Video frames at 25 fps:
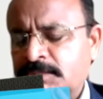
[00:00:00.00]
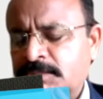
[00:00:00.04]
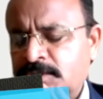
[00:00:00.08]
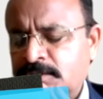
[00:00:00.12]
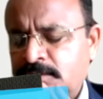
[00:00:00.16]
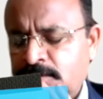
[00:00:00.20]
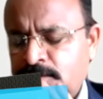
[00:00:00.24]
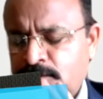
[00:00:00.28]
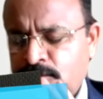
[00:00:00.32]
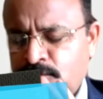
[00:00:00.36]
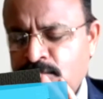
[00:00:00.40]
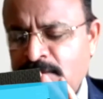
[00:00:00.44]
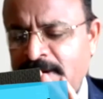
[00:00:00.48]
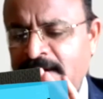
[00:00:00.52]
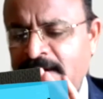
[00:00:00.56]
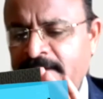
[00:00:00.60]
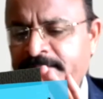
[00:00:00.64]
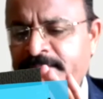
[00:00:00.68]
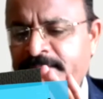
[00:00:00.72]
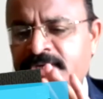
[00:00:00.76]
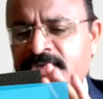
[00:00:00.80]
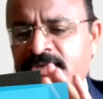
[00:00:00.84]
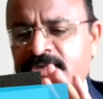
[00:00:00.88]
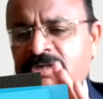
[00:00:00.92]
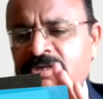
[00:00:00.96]
do
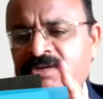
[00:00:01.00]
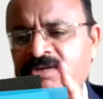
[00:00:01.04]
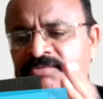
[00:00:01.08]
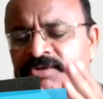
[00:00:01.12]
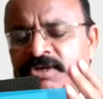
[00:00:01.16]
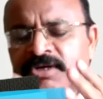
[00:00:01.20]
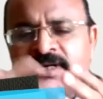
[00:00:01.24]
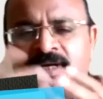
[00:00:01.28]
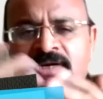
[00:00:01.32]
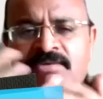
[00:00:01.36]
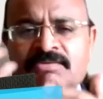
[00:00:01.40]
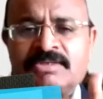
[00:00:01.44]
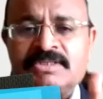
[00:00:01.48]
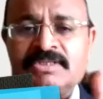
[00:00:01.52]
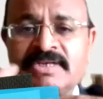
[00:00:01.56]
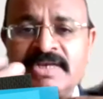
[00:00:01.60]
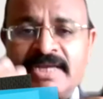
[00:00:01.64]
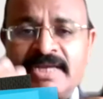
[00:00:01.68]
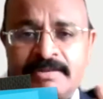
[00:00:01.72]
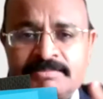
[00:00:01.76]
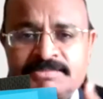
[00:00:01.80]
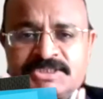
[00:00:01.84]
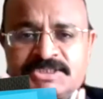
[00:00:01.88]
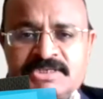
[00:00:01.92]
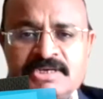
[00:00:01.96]
happen every now and then.
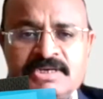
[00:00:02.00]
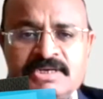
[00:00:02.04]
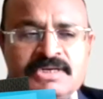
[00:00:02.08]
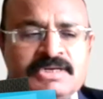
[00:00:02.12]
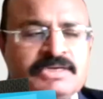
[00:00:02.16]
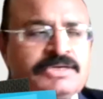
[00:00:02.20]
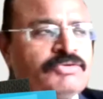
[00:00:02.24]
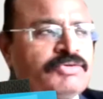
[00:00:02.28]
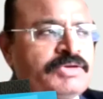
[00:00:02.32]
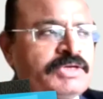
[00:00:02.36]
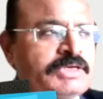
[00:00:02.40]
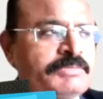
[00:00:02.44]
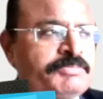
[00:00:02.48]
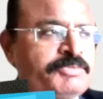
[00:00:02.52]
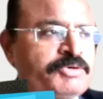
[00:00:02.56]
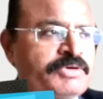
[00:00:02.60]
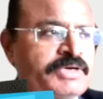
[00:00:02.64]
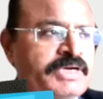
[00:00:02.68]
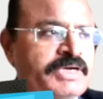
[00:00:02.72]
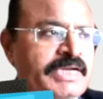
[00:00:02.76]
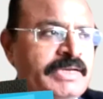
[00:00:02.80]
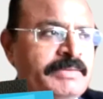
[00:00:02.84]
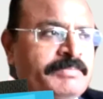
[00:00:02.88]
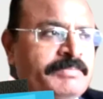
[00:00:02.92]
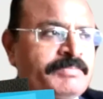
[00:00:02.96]
I'm still doing a
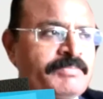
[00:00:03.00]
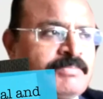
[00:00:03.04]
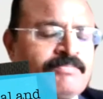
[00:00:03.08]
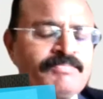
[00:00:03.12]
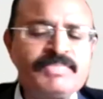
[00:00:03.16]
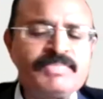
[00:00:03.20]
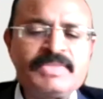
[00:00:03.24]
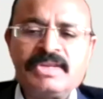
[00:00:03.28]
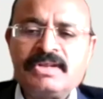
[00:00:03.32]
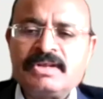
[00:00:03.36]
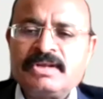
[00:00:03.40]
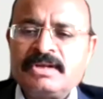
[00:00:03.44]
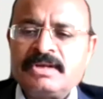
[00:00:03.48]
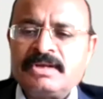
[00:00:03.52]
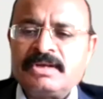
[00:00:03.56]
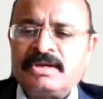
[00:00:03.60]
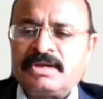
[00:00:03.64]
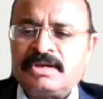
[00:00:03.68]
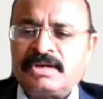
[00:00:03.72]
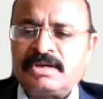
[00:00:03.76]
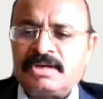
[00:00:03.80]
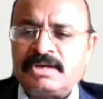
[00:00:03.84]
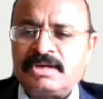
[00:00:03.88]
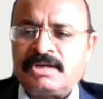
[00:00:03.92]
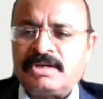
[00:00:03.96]
program
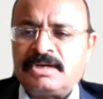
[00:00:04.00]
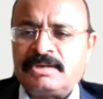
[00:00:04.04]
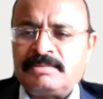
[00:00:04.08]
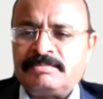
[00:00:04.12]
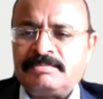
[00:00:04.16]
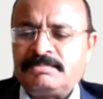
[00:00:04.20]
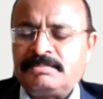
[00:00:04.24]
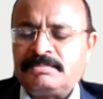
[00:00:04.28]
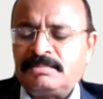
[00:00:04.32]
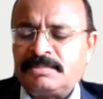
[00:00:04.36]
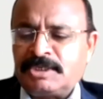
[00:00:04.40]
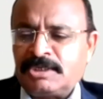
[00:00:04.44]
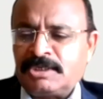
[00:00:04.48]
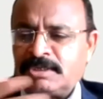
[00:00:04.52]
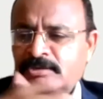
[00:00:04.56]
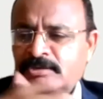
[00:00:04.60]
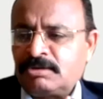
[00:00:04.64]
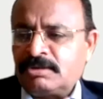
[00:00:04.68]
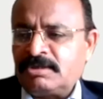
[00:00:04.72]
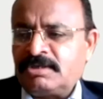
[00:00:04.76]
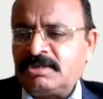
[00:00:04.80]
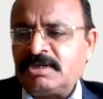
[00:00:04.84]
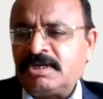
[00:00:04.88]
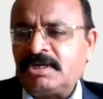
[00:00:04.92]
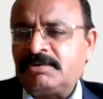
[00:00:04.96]
uh,
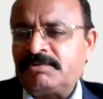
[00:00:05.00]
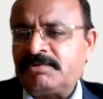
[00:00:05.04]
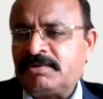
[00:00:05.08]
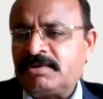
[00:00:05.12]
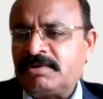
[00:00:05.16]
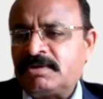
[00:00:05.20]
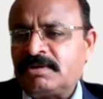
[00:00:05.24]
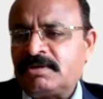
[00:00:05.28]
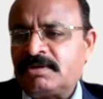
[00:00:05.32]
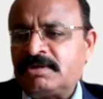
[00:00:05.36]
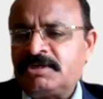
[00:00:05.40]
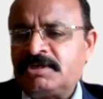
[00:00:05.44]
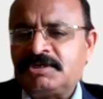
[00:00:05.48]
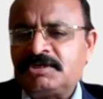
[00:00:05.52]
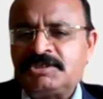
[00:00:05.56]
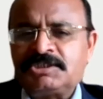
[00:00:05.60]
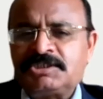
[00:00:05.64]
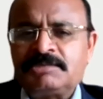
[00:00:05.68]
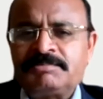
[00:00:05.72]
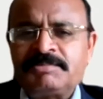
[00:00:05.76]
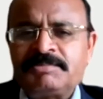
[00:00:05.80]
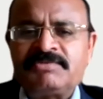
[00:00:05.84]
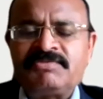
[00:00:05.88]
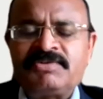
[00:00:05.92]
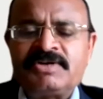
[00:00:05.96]
on
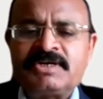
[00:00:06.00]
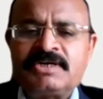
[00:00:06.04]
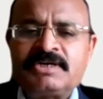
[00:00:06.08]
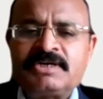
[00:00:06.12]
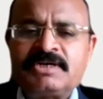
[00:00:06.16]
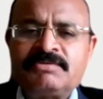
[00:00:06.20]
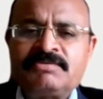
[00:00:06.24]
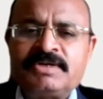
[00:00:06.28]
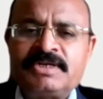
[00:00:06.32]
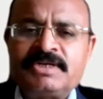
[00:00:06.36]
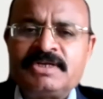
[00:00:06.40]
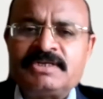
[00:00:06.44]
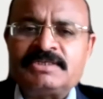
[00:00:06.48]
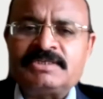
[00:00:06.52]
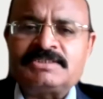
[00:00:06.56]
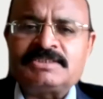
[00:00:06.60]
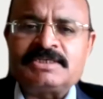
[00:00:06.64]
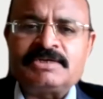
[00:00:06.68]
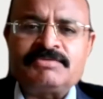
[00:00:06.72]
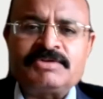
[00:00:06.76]
leadership effectiveness. Every